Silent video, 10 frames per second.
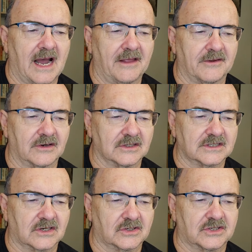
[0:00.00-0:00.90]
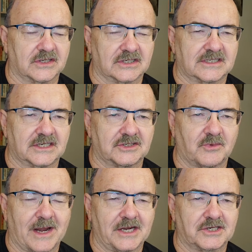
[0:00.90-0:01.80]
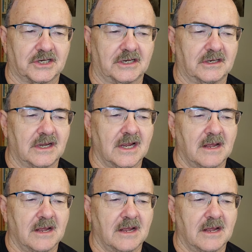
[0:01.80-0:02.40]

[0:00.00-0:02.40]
others or to their situation,